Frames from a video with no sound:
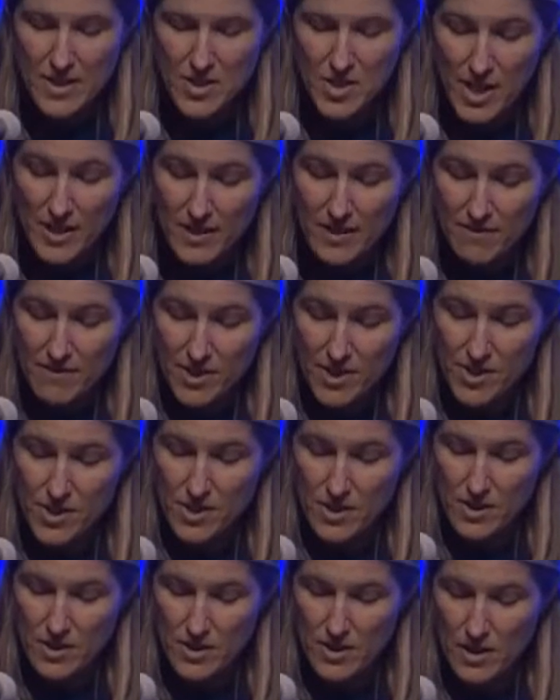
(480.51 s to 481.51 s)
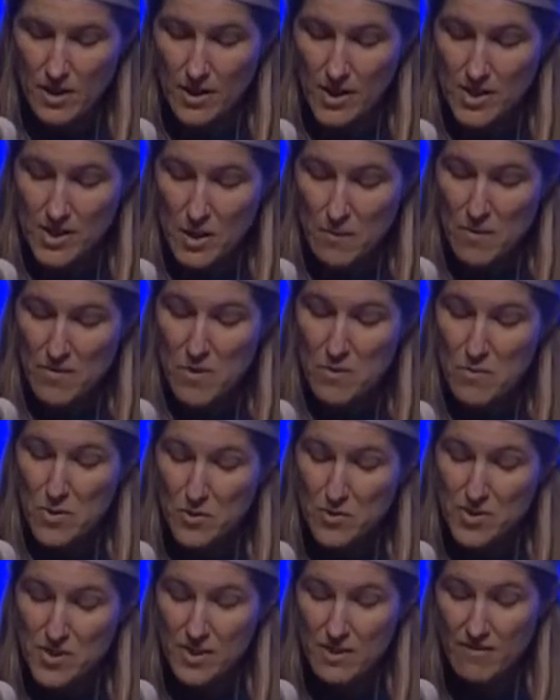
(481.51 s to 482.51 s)
jellyfish are some of the
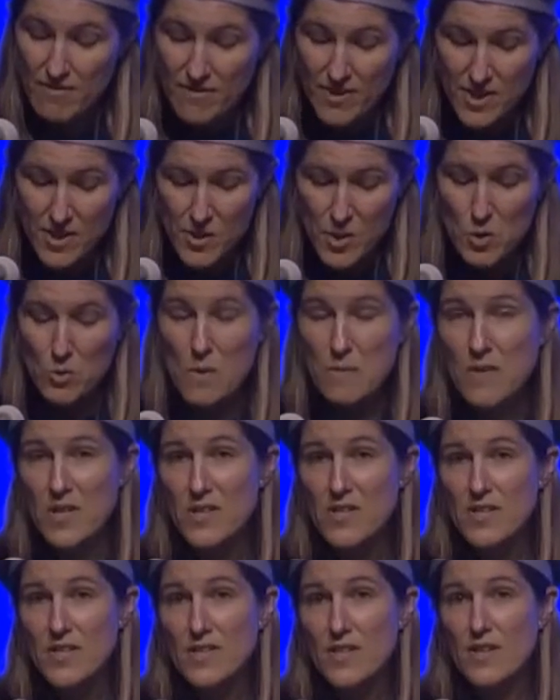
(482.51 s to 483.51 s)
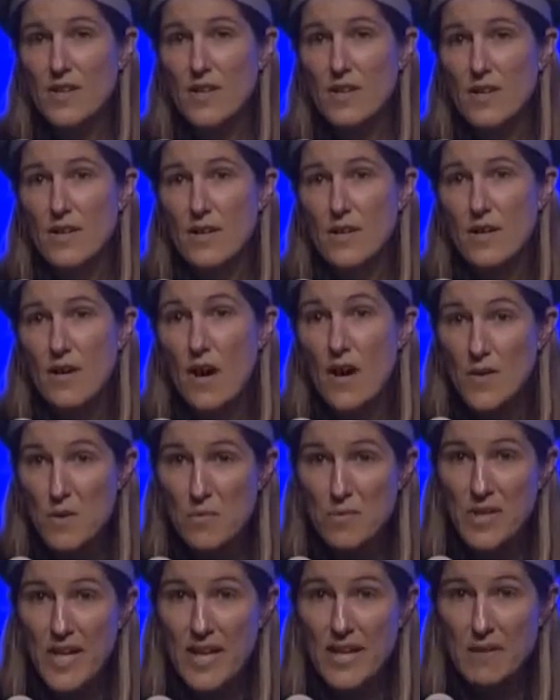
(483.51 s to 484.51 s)
most efficient swimmers on the
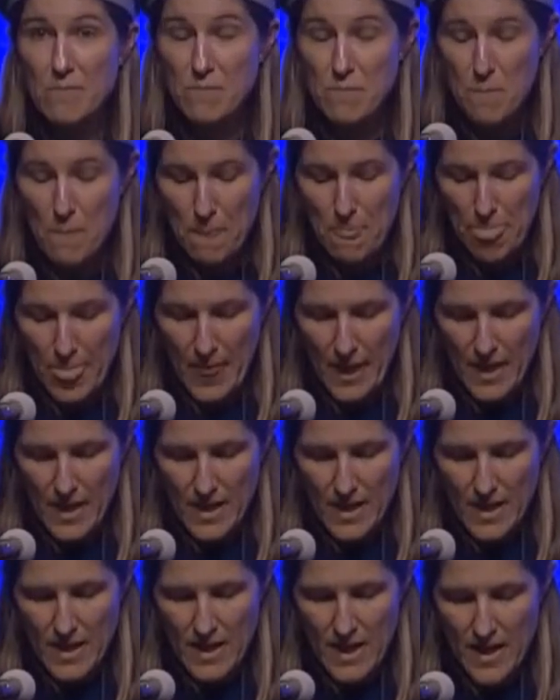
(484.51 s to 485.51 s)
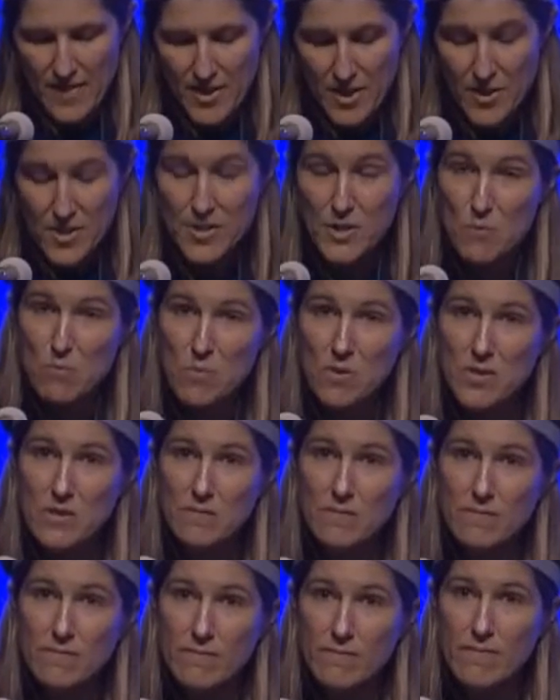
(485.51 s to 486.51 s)
planet, and their simple
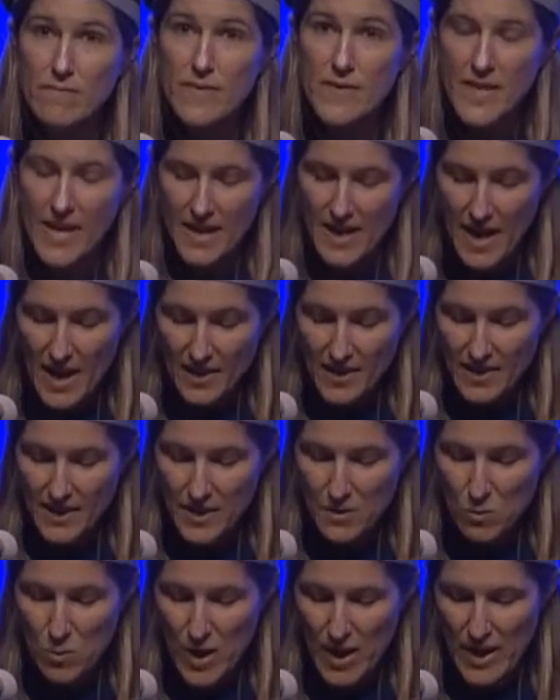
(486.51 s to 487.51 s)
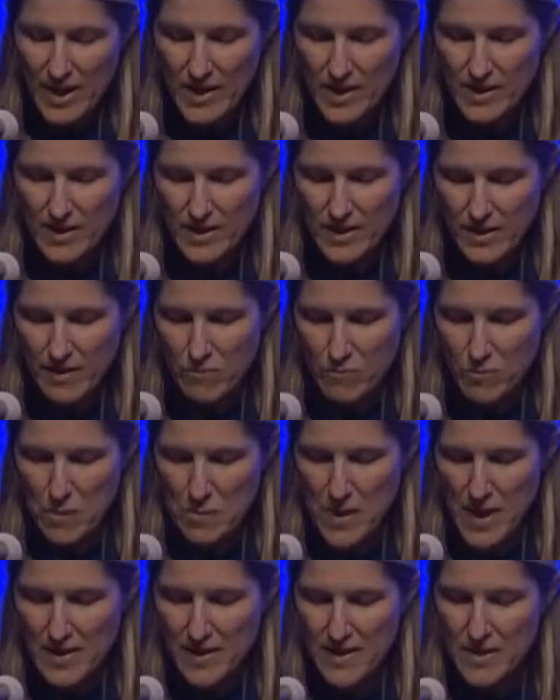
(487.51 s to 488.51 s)
yet elegant way of
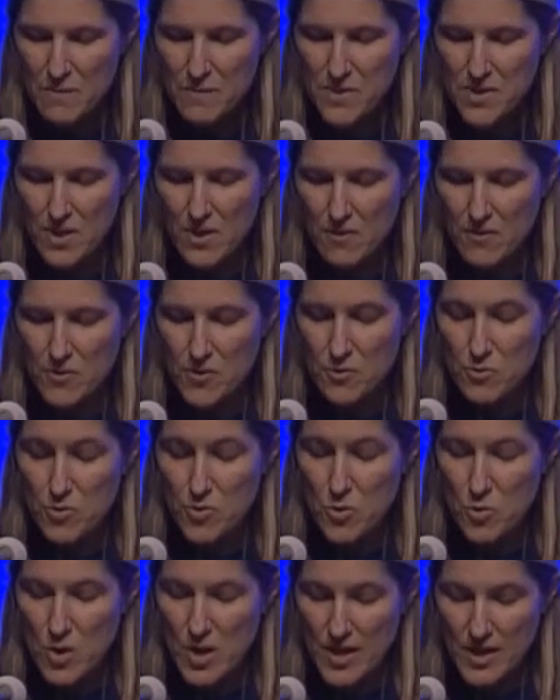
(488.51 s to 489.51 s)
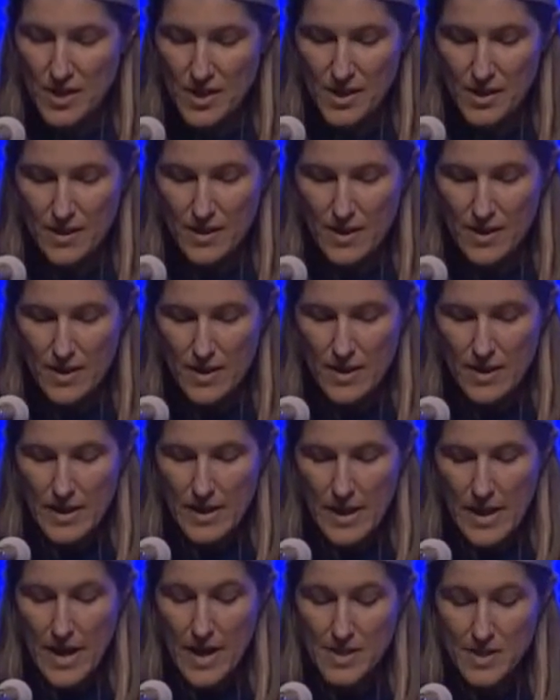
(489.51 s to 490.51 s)
propelling themselves through the water
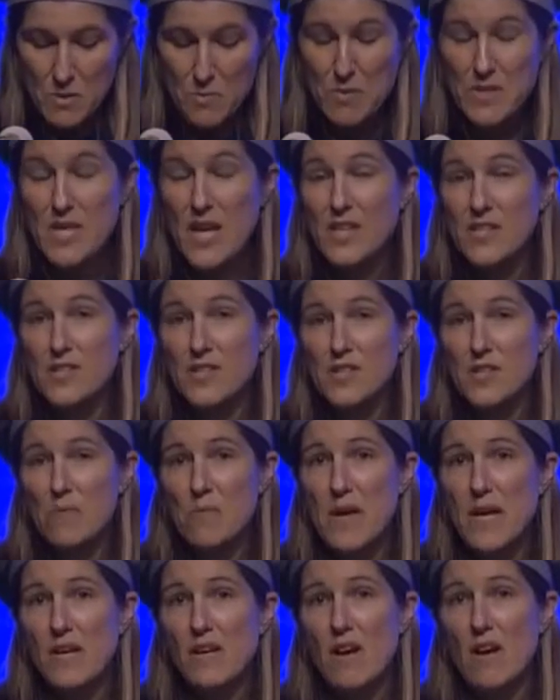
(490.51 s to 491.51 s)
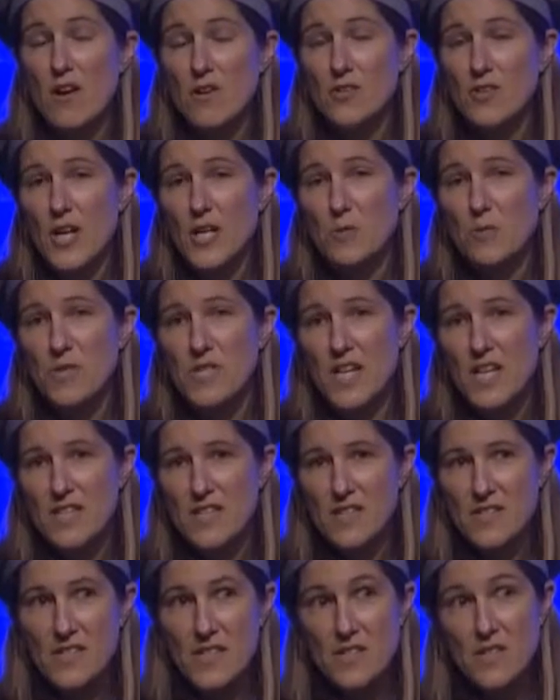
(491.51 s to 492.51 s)
has the potential to make our transportation
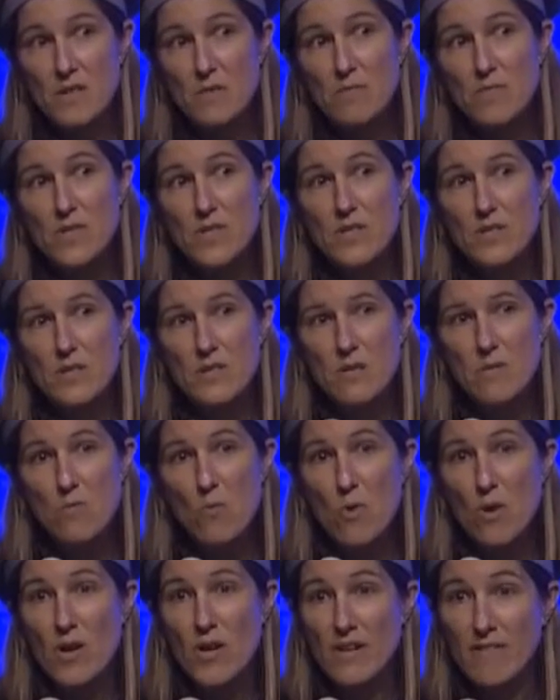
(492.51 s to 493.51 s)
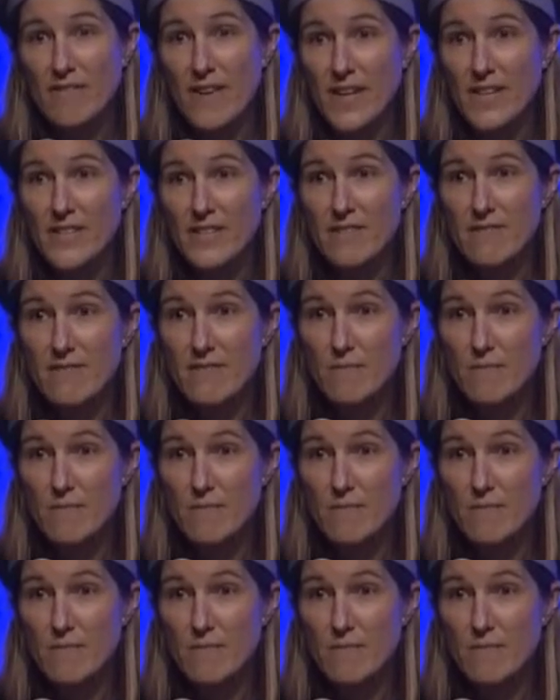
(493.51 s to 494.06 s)
systems more effective.